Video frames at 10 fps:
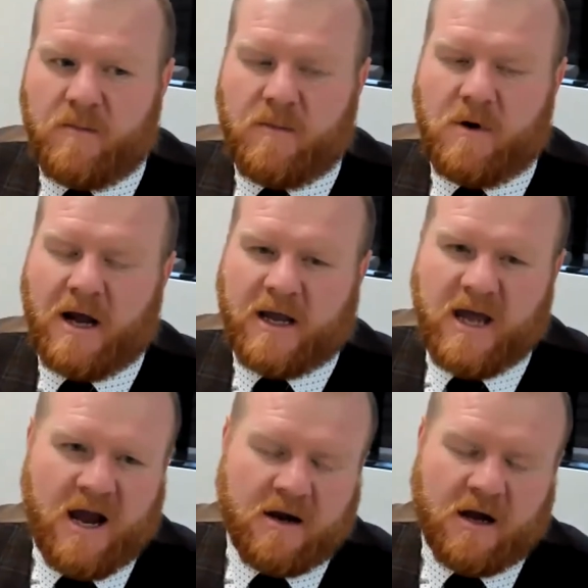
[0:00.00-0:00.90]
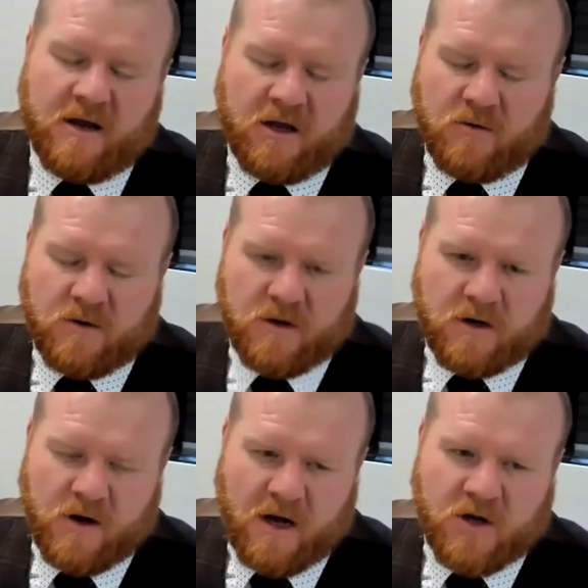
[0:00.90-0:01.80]
Again, I think
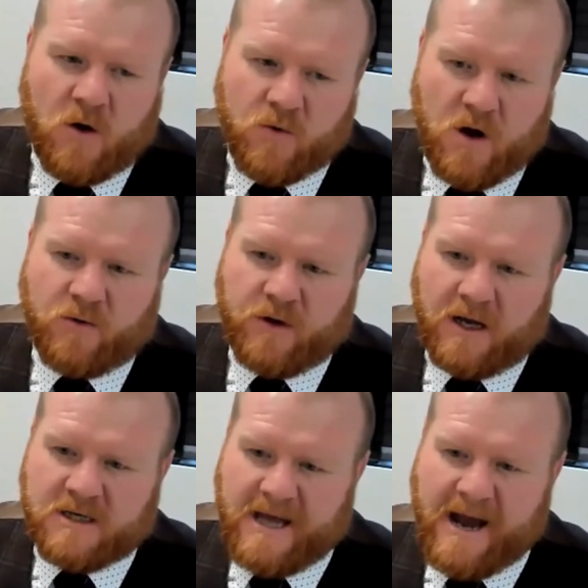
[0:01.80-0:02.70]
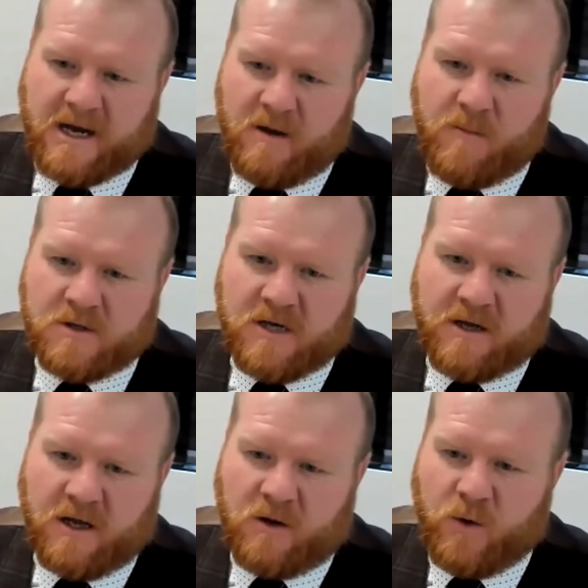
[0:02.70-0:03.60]
I don't know the exact numbers. I
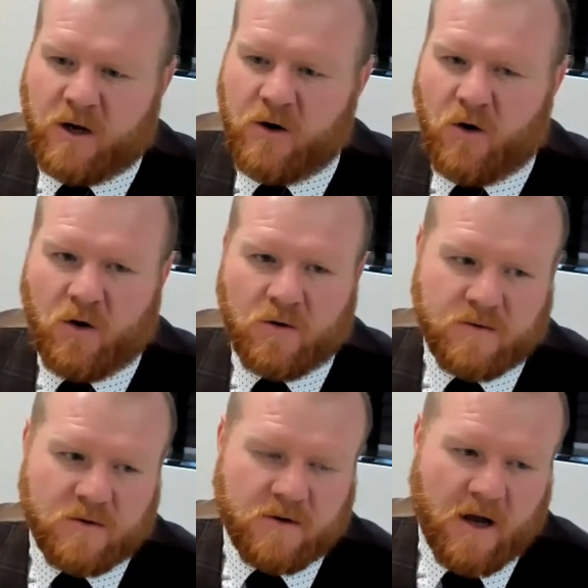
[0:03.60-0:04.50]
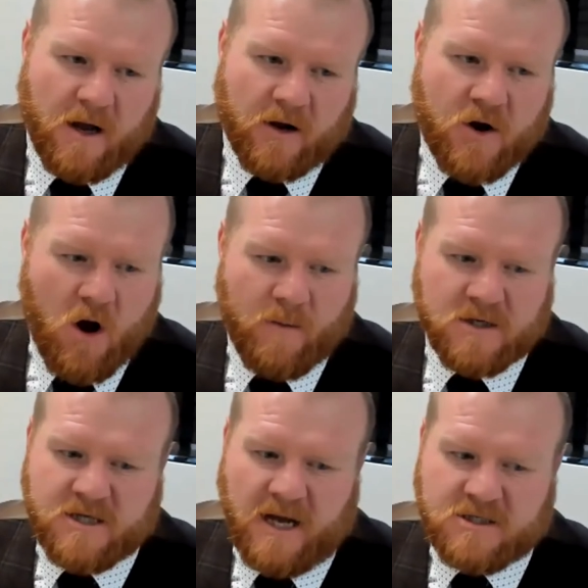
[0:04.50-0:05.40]
think we can all, a common
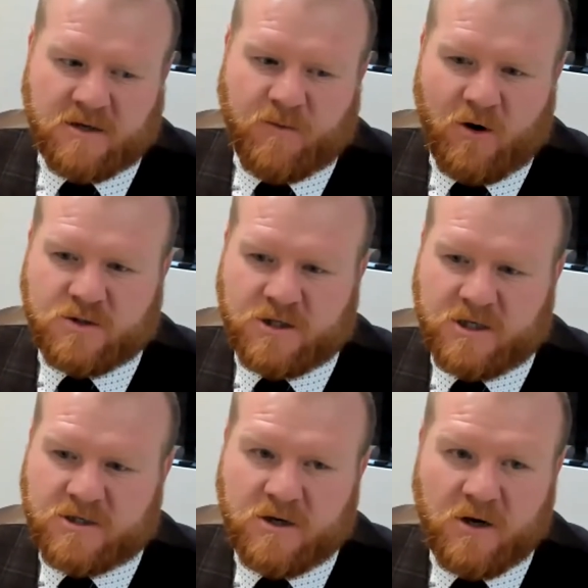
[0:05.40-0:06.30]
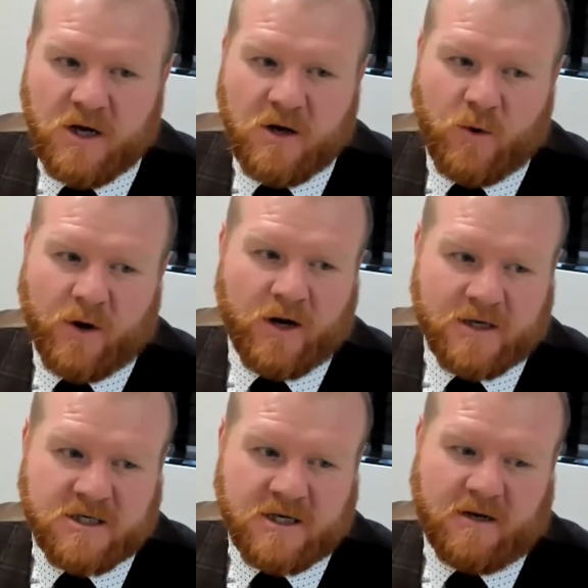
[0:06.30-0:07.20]
sense approach is we're going to
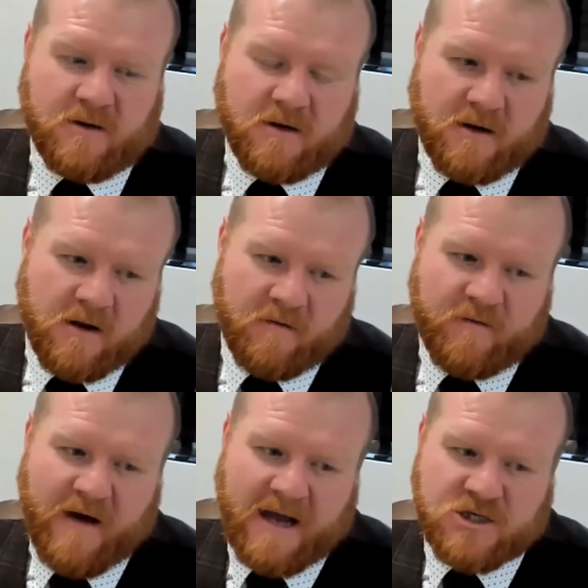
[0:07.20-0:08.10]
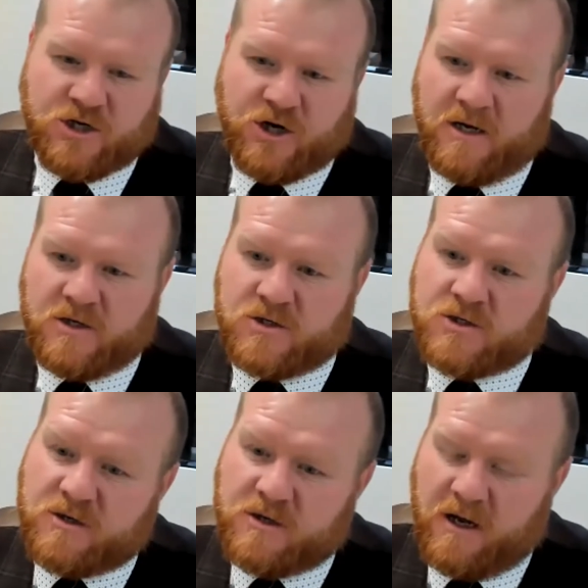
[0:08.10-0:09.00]
see a vast
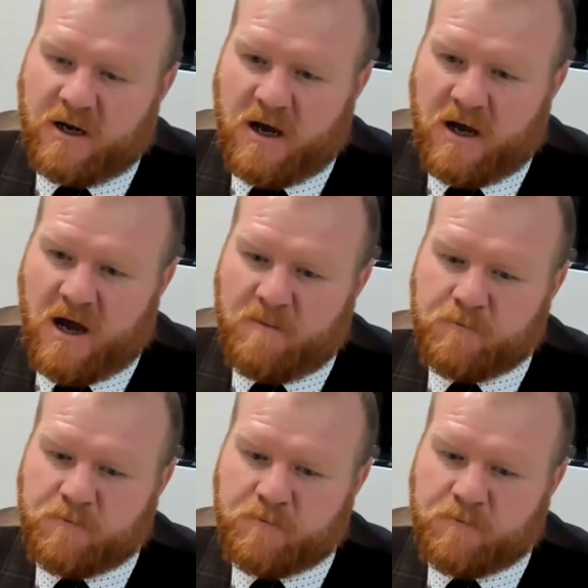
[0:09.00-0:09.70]
change in the